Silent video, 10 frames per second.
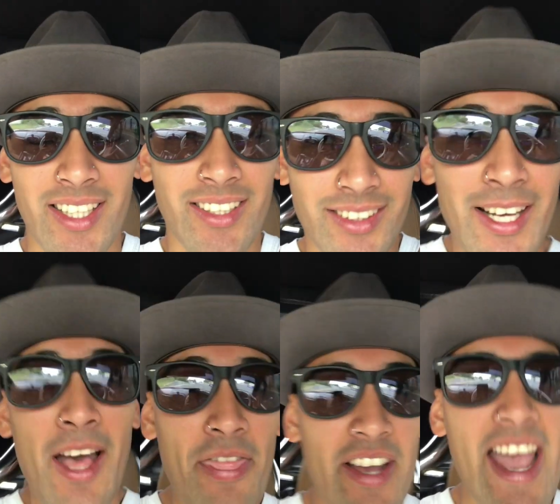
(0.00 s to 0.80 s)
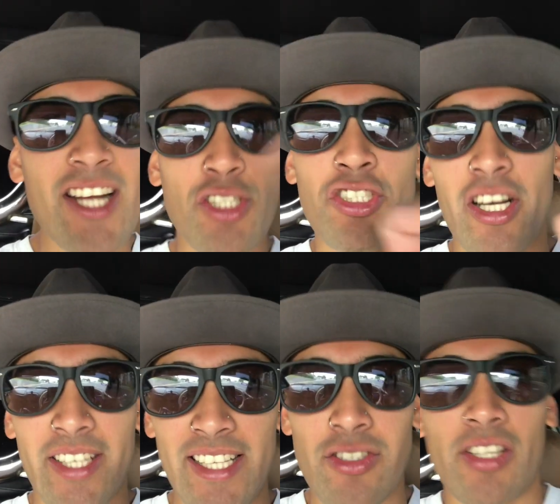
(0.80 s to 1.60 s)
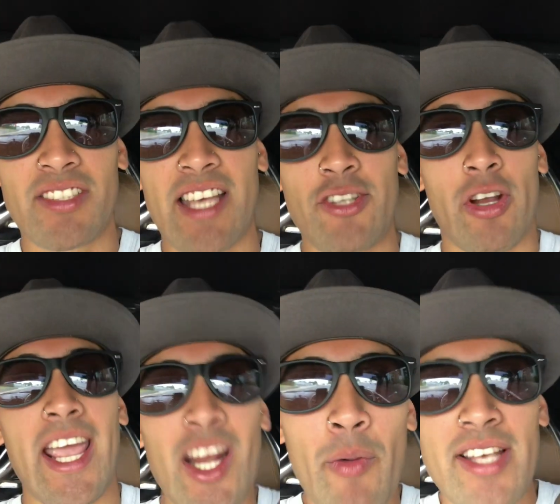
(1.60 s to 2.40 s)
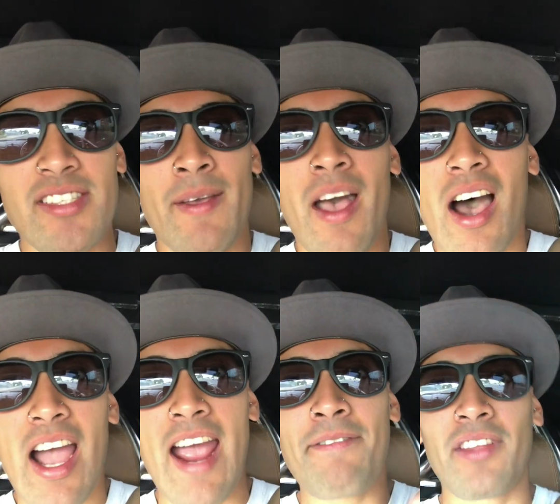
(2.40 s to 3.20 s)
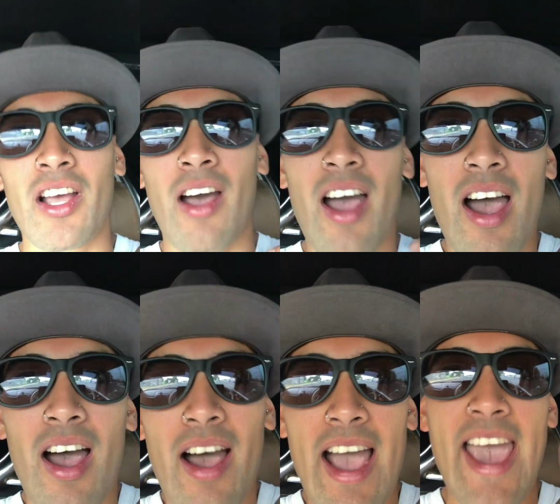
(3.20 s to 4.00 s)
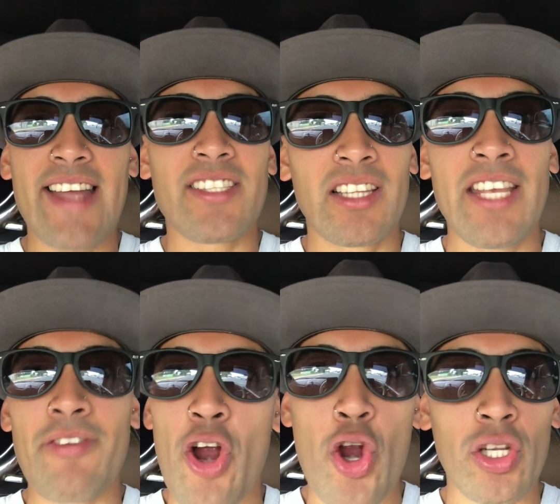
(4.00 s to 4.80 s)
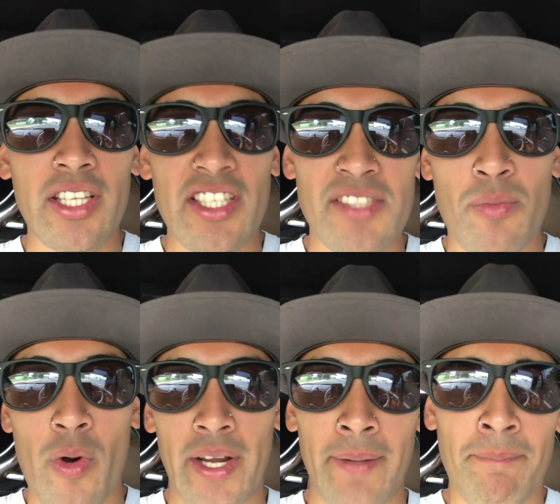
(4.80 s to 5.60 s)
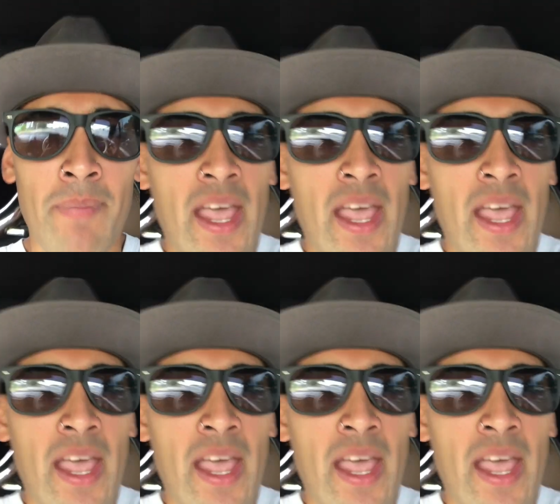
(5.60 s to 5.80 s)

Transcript: The actual truck key is locked inside the truck. Anyways, I had to leave early this morning.